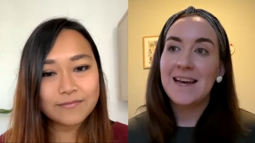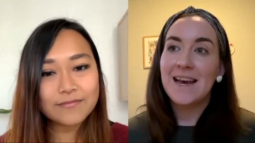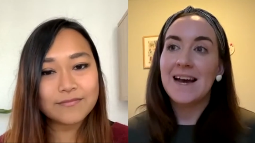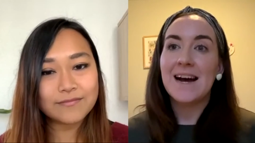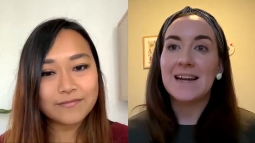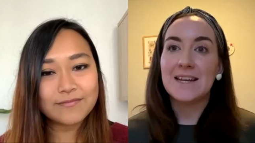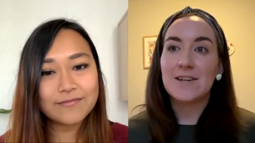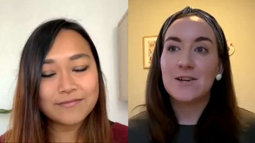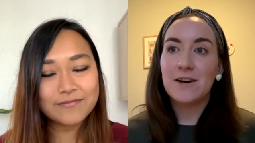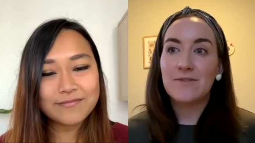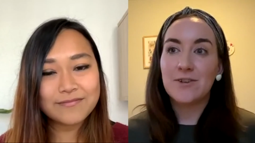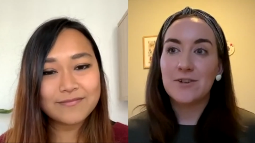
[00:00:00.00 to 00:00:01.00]
Speaker 1: And it
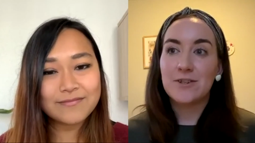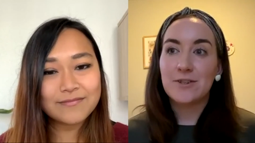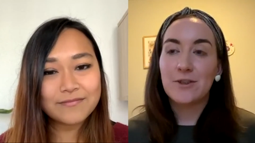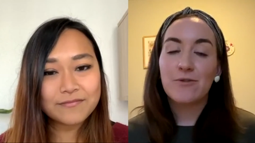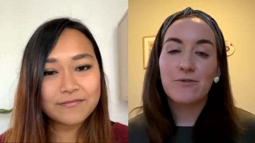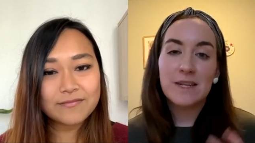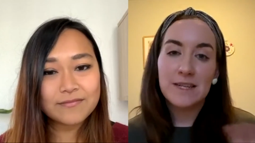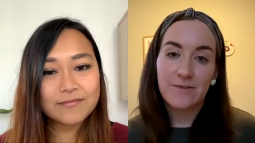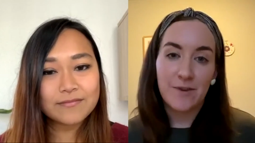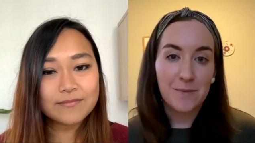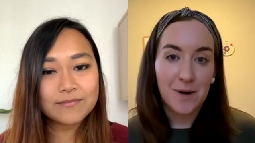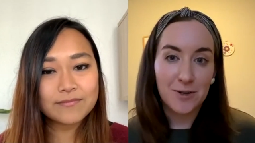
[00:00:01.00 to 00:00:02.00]
covers three
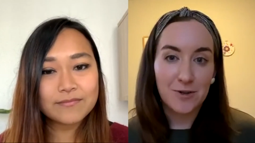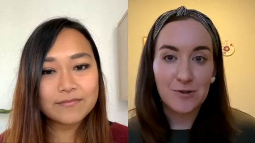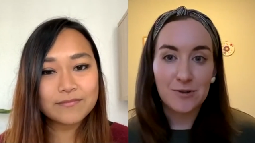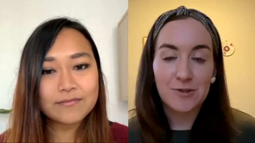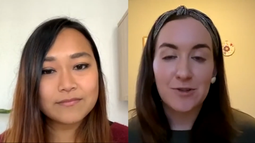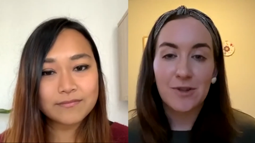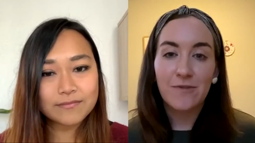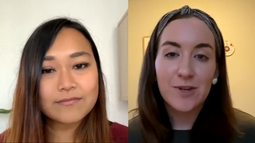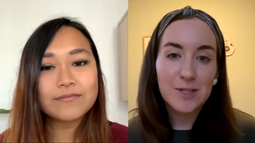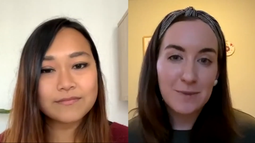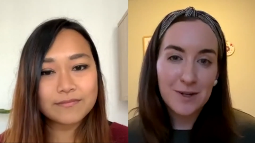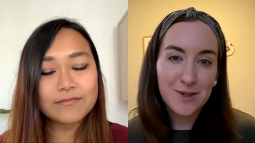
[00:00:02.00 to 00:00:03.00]
different modules. So the first
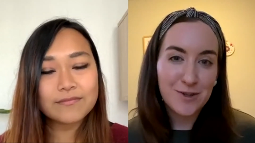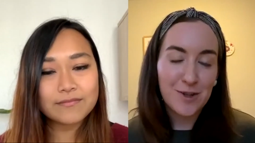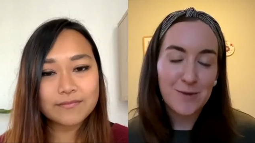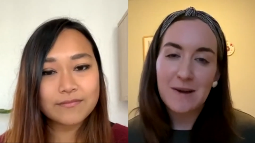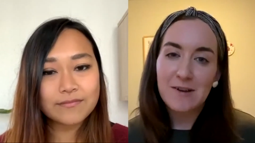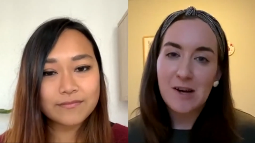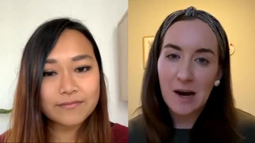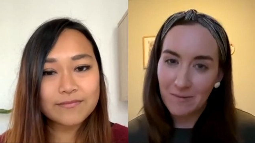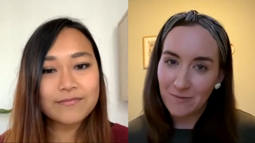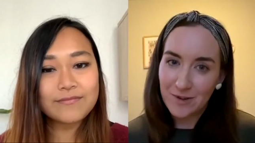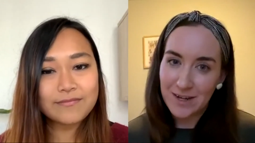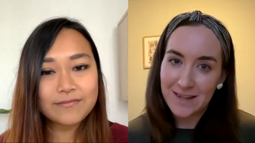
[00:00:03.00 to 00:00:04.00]
module is all about
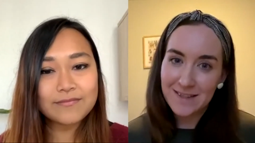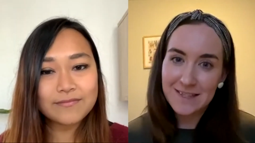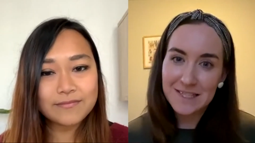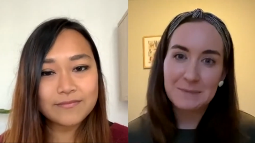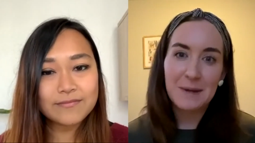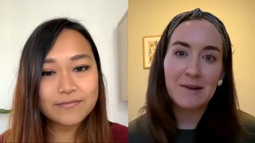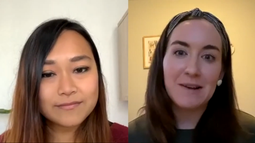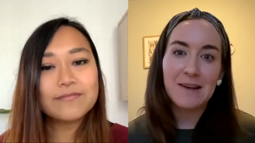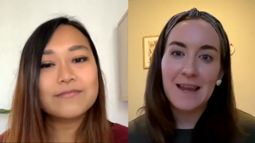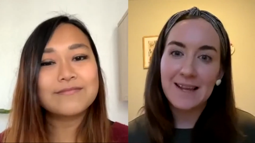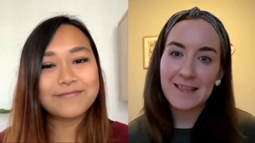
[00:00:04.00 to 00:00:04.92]
confidence, it's about laying the